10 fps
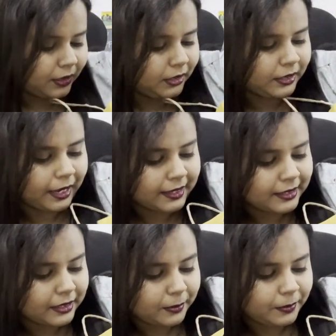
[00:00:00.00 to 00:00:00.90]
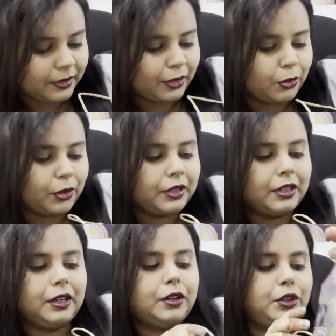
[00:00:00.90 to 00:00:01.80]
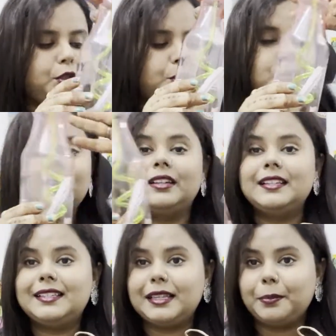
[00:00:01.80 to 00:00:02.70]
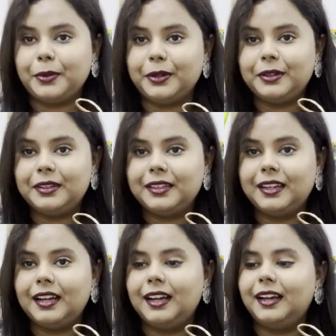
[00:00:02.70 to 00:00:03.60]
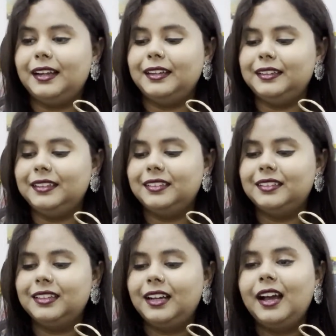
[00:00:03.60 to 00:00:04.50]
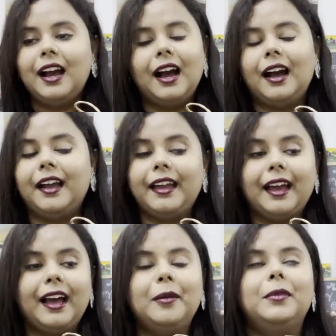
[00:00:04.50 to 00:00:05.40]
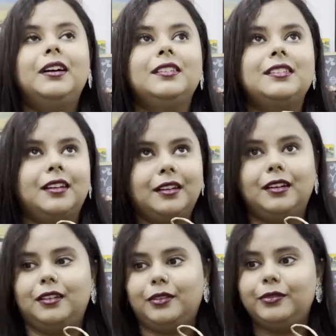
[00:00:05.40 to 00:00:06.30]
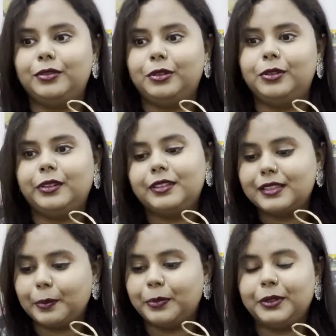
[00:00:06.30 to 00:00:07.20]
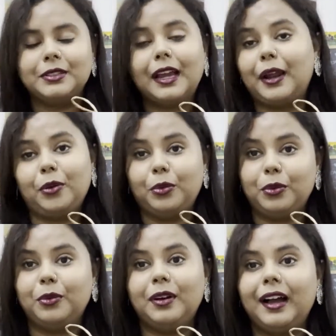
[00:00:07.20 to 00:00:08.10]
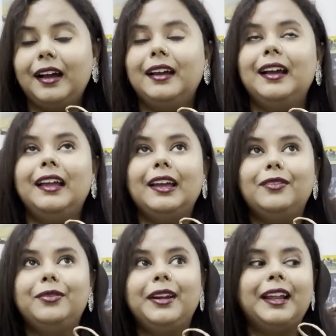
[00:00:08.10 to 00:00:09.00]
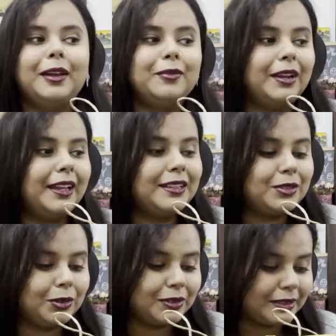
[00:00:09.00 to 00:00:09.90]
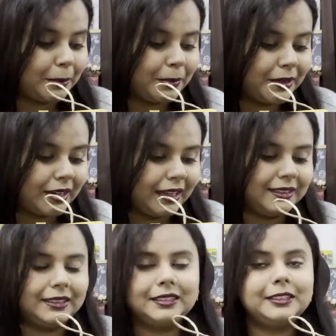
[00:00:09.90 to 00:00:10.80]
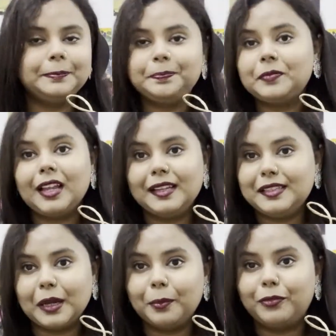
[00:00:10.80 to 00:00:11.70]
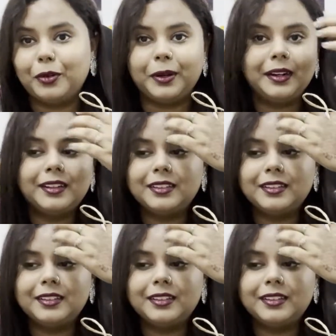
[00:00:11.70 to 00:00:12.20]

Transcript: Next up I got a cute zipper, and I am a sucker for zippers. I don't know, every time when I saw a zipper I just jump for it.